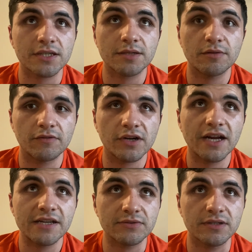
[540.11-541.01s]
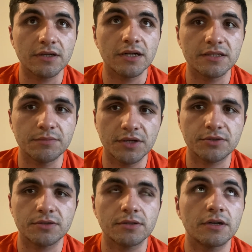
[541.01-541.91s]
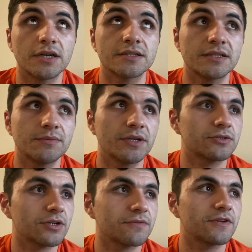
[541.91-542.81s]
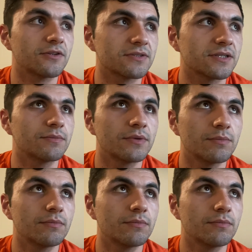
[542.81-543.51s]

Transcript: some of our guys with Demetric Felton.